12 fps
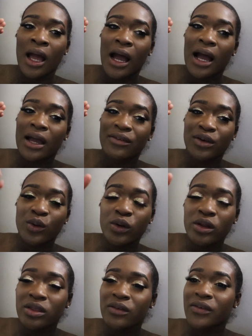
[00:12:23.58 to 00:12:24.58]
I
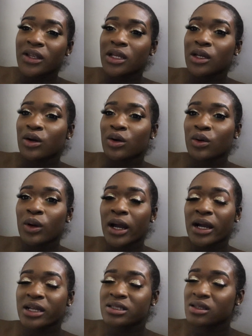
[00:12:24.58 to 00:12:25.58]
recorded the video.
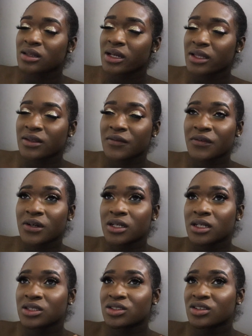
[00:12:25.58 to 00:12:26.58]
I got to look at the
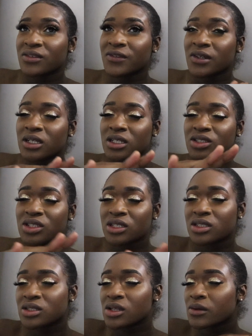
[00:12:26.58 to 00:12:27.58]
footage. The footage
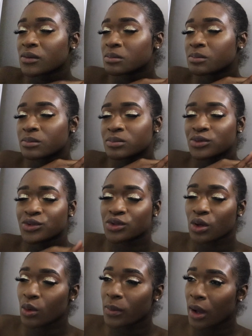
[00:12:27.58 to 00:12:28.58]
is
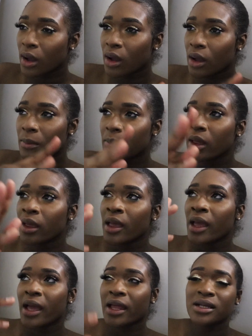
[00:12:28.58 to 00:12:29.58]
so bomb.
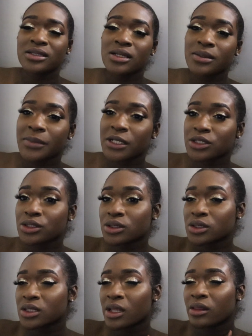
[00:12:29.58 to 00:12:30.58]
And I took
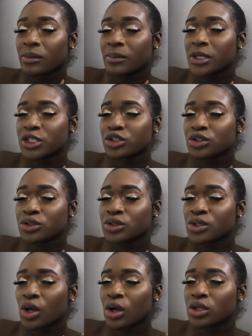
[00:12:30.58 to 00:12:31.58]
pictures, and the
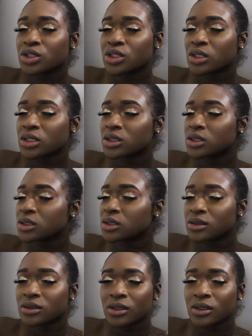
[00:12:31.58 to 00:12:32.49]
pictures are just,